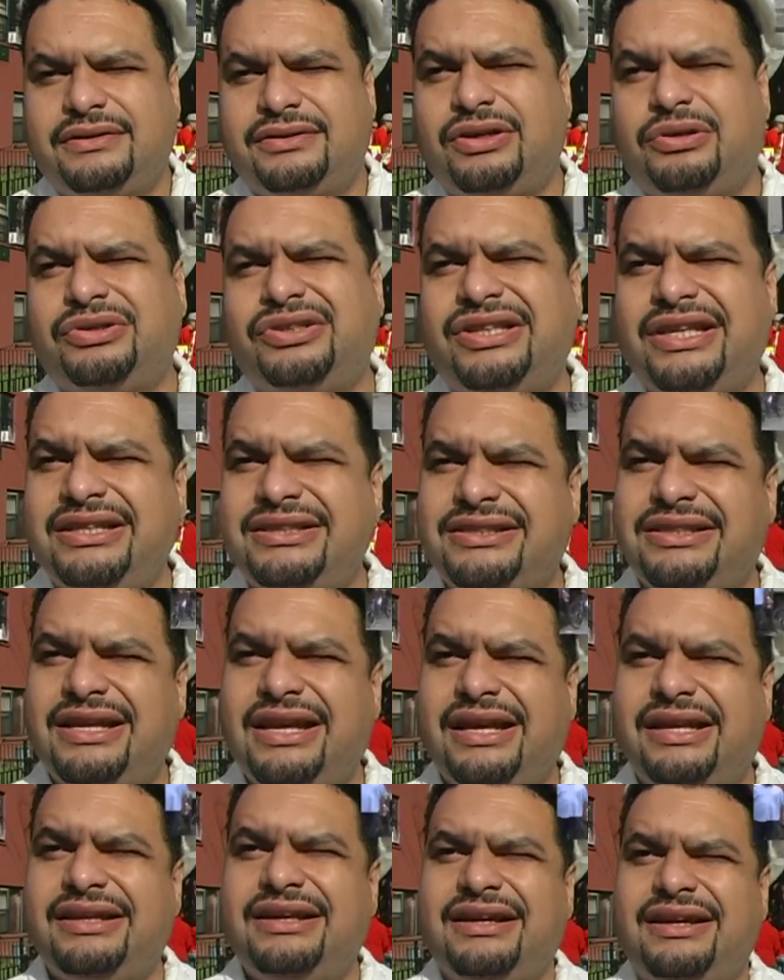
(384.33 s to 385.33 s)
So since
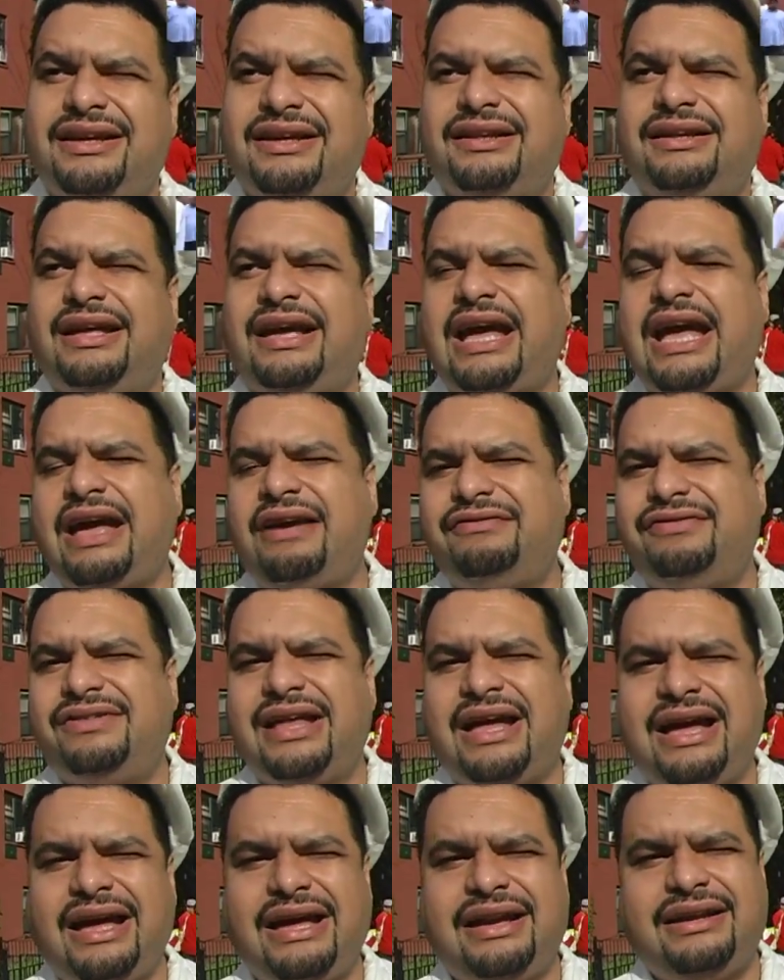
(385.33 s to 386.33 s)
then, they have
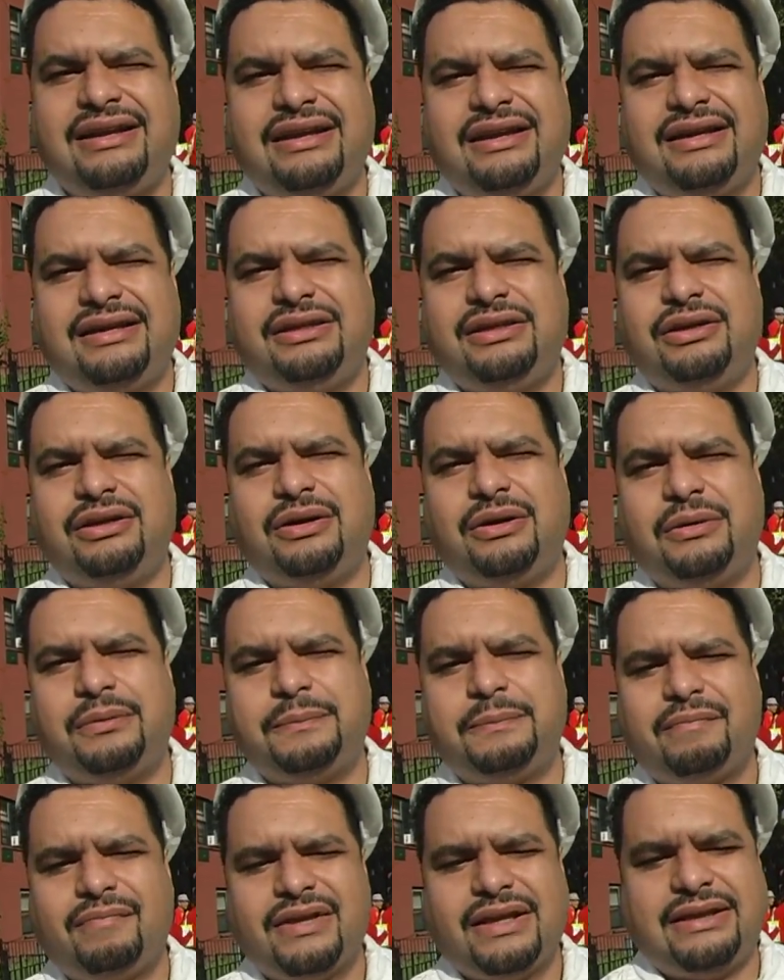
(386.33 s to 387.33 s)
not, you
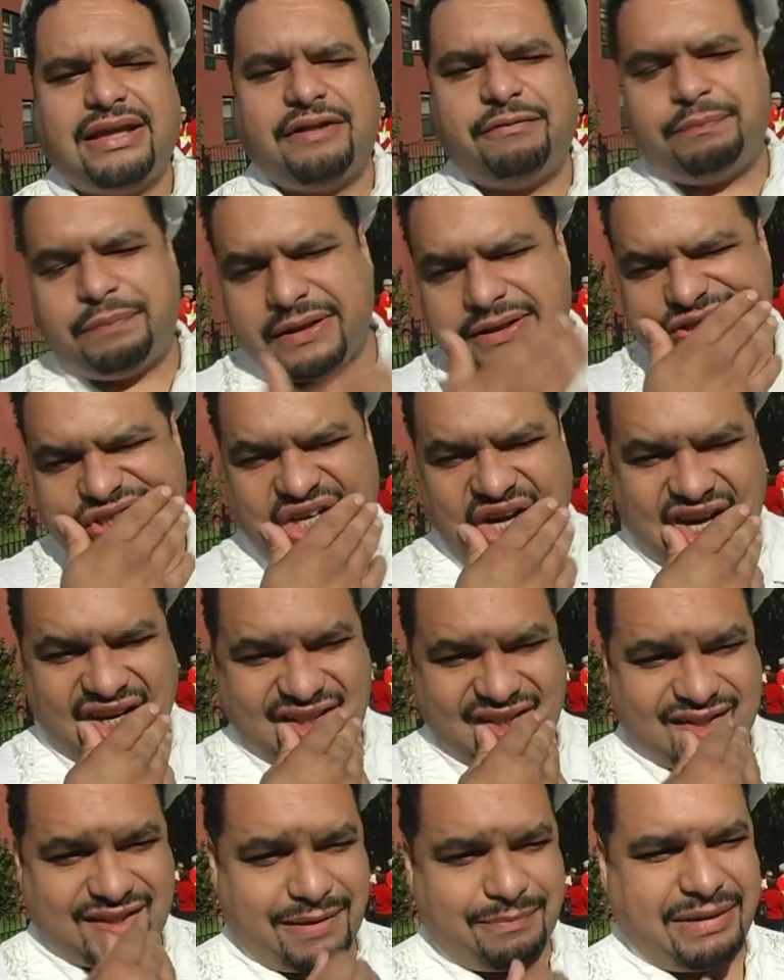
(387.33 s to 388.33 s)
know, they've pressed
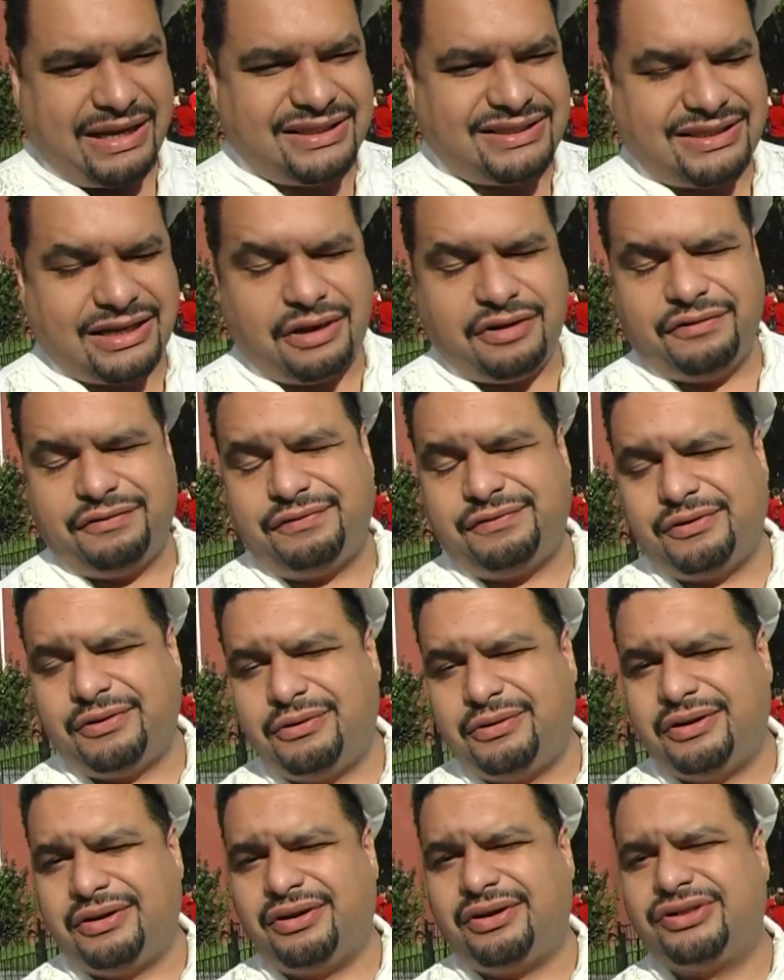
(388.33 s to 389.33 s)
charges on myself
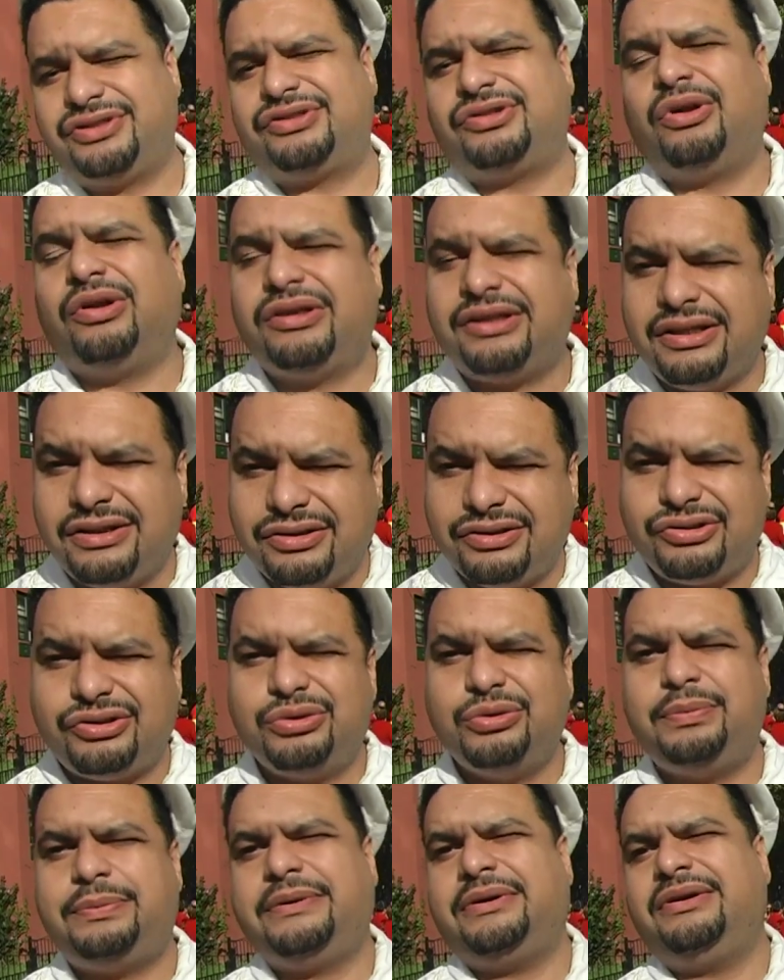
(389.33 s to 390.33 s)
for assaulting the
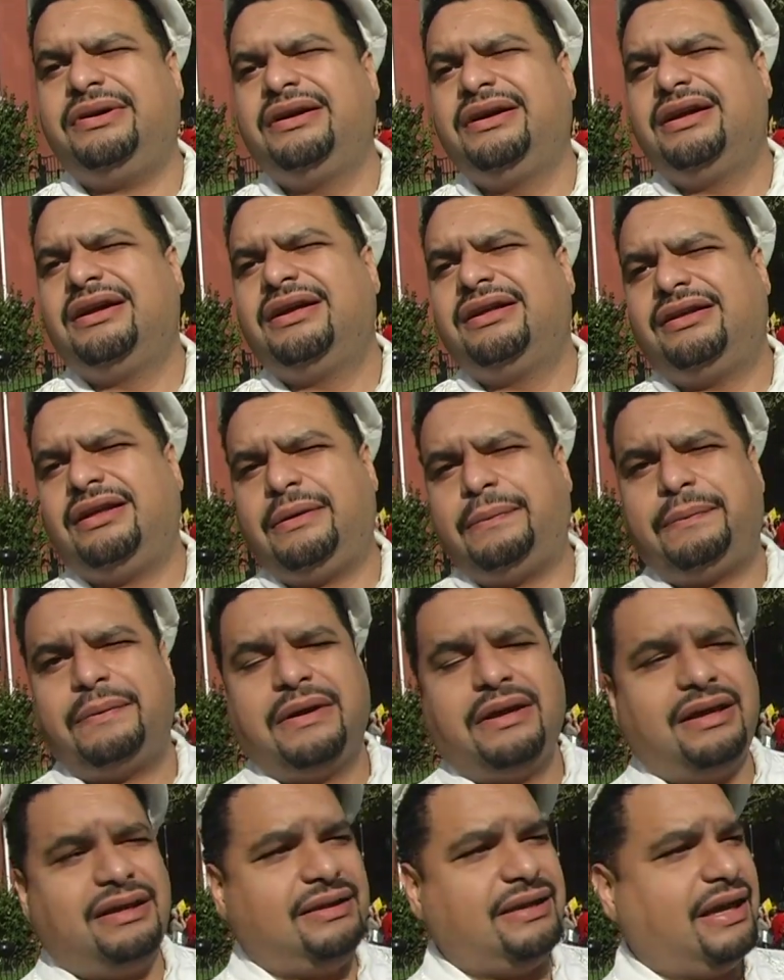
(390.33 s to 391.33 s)
super.
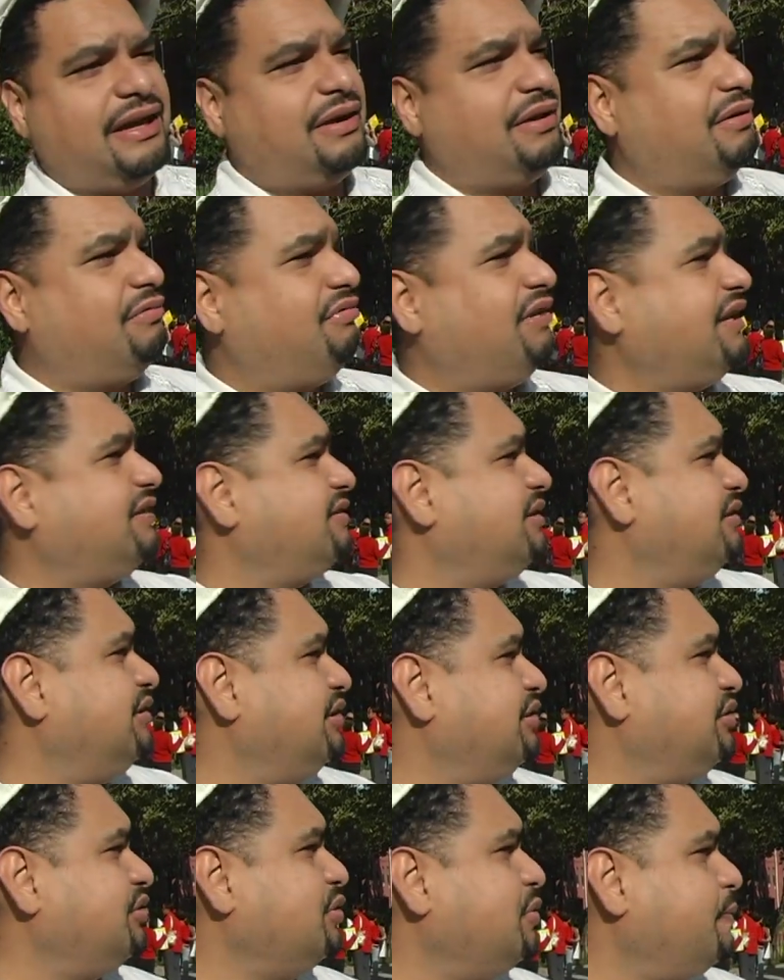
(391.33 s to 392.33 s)
They arrested
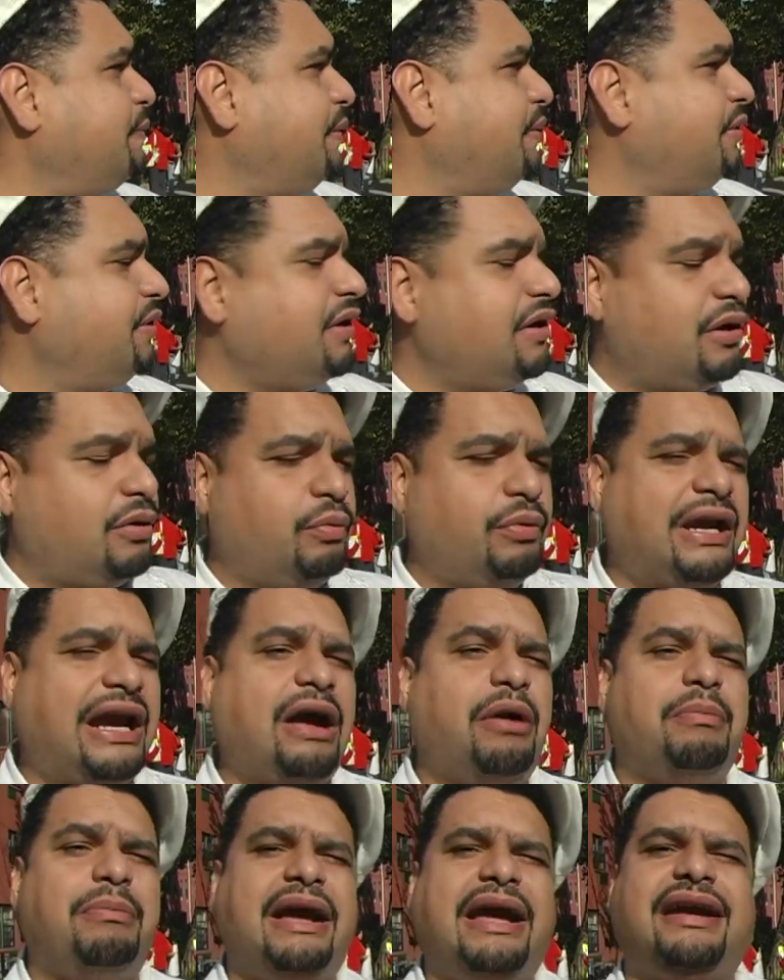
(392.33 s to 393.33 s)
the super
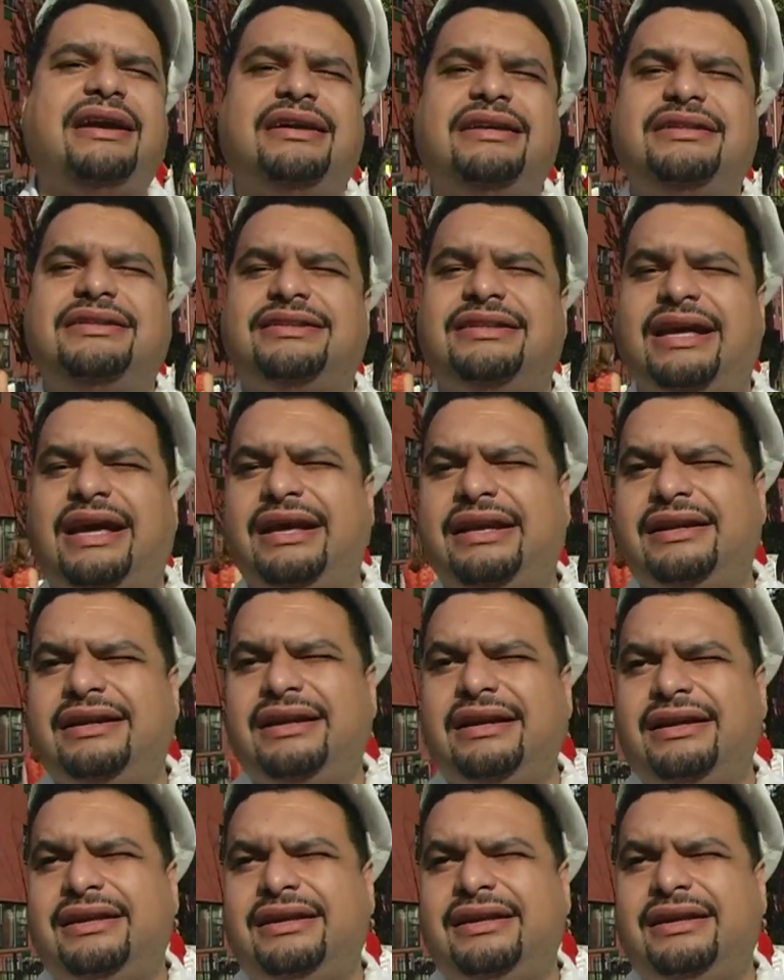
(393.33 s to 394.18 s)
without my consent.